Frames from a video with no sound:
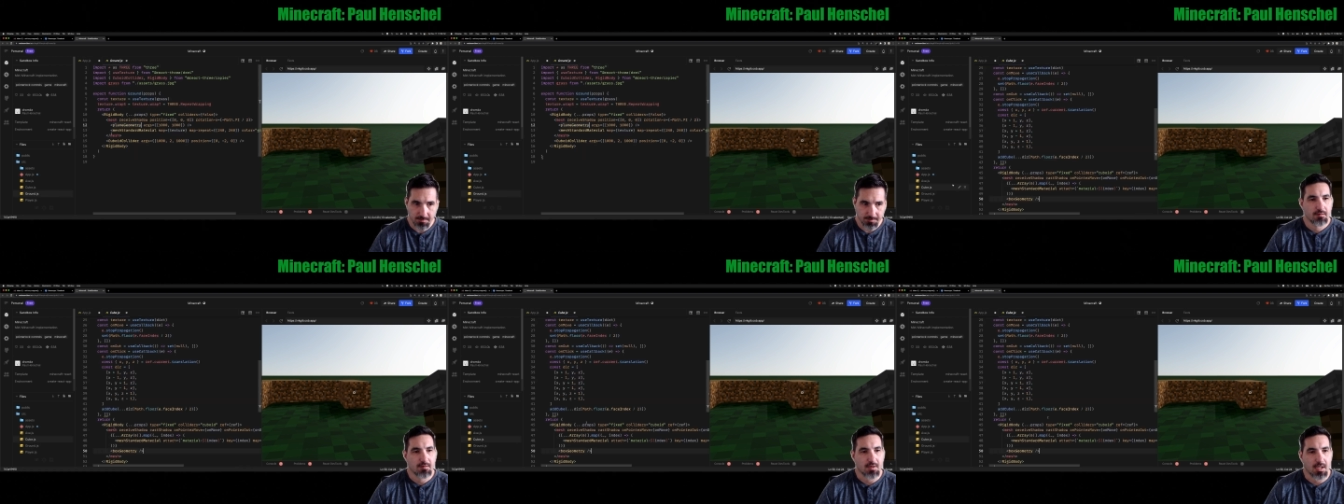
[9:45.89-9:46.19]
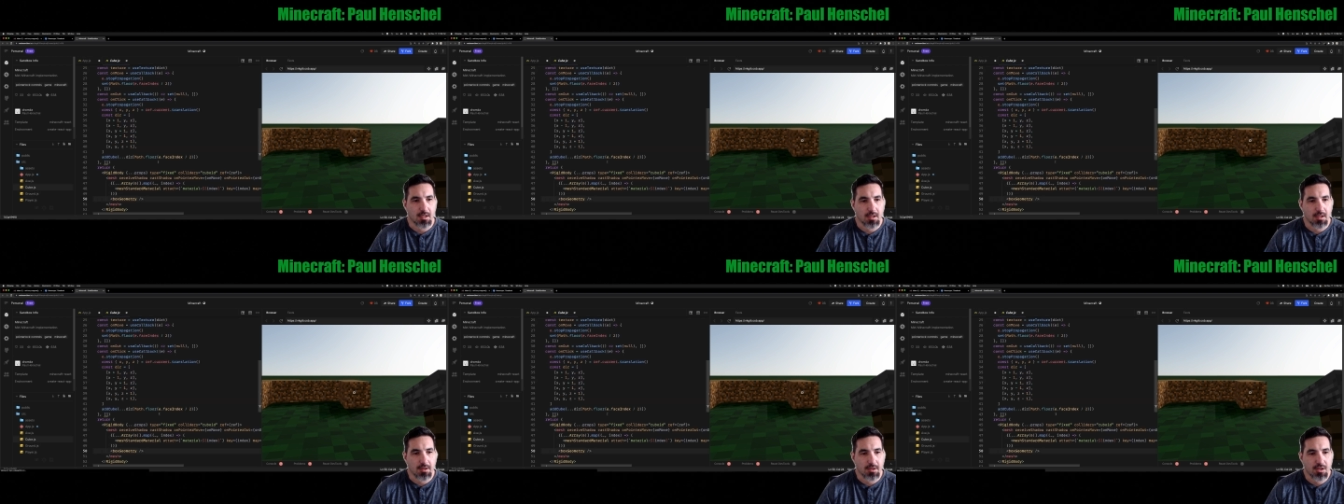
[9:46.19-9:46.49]

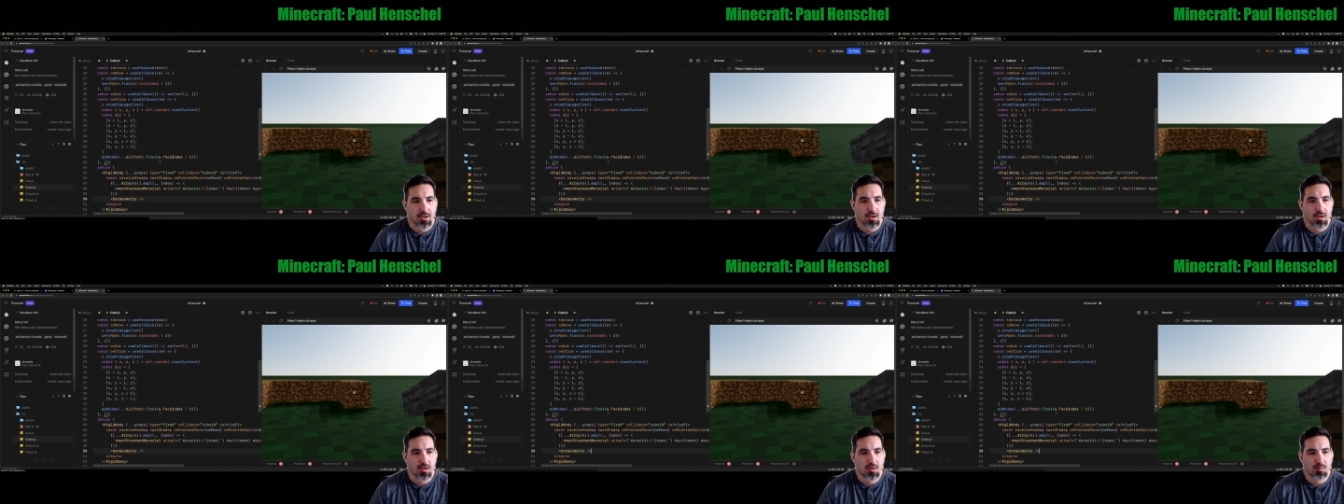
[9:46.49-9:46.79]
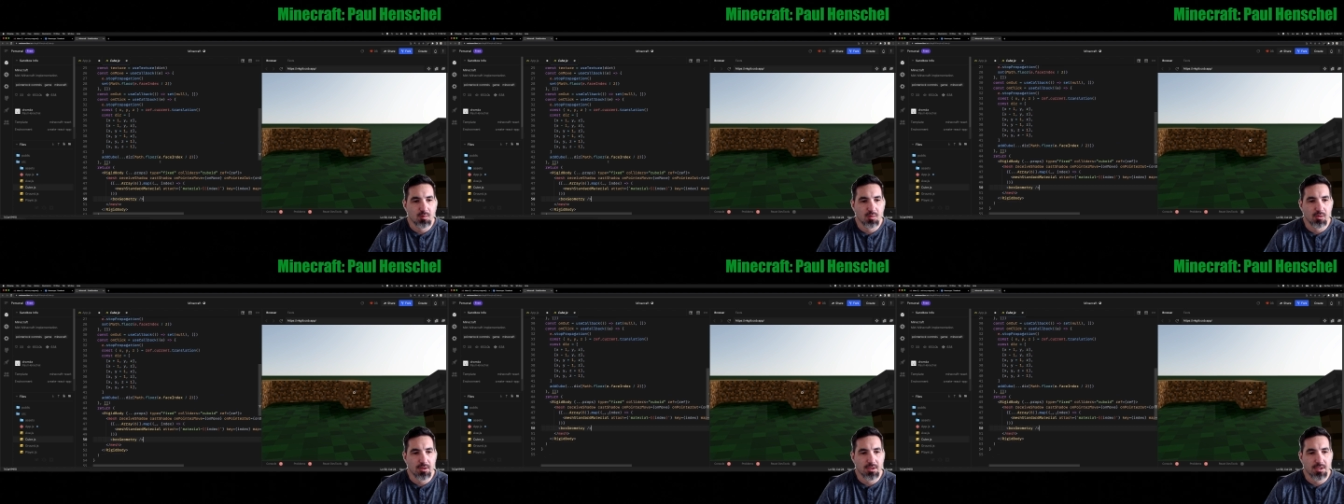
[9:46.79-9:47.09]
Got our
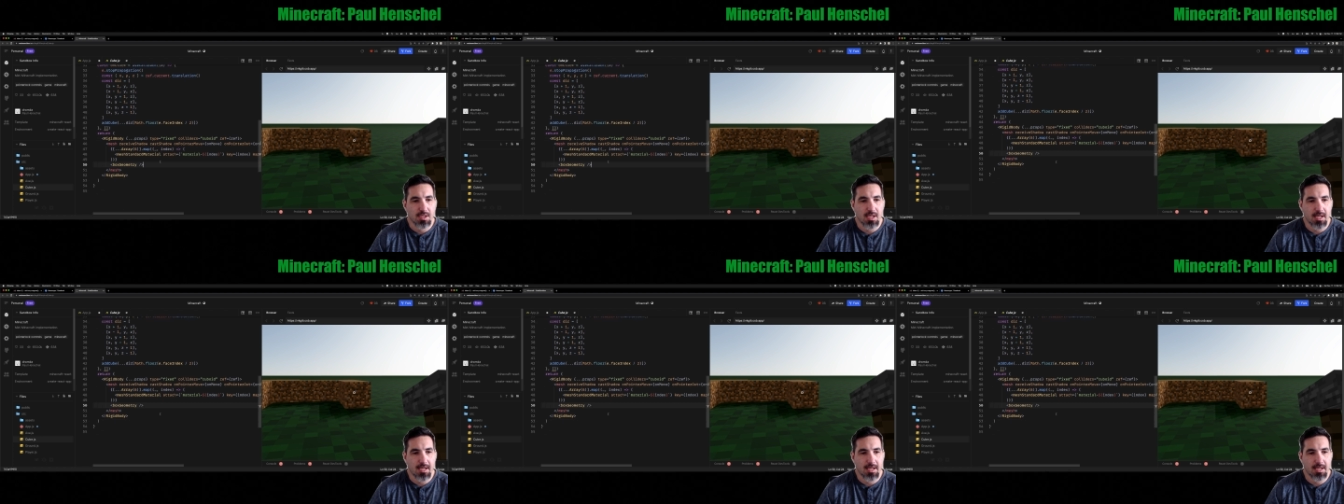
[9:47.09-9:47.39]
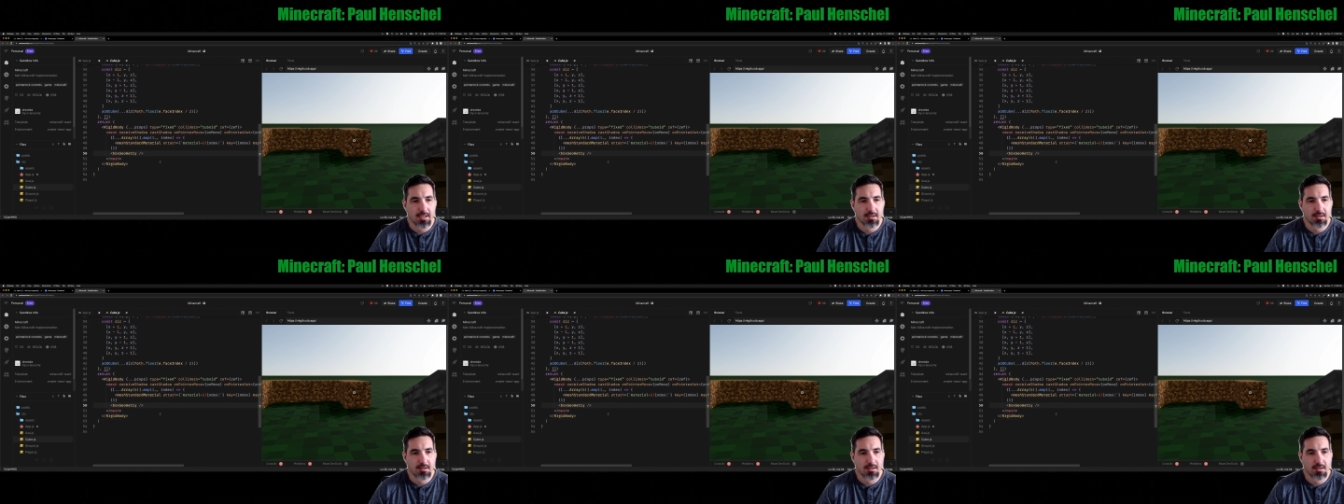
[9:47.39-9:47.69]
cube, which
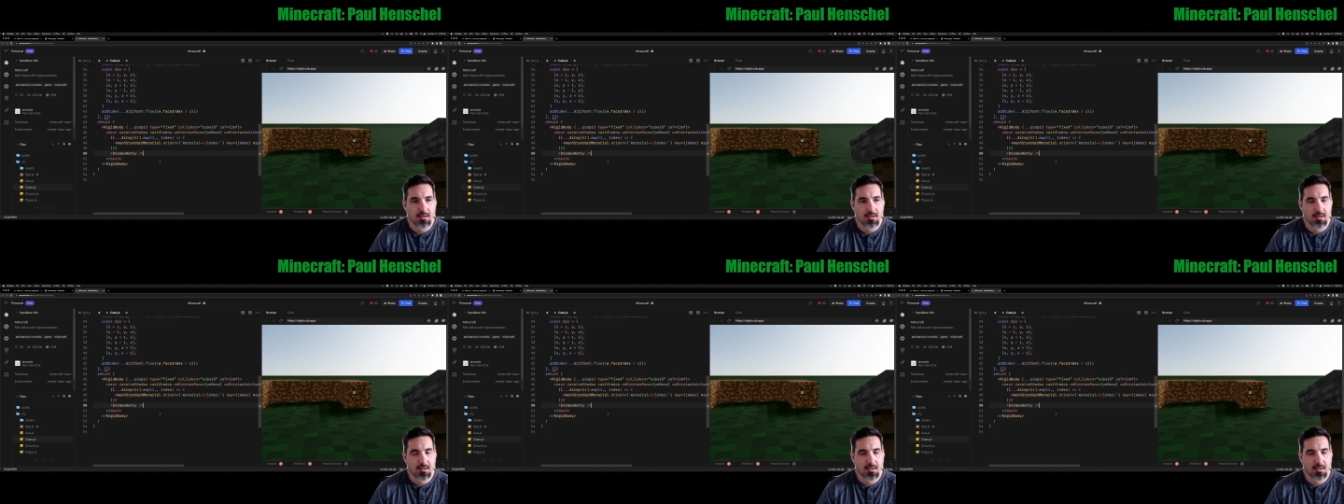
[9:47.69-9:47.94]
has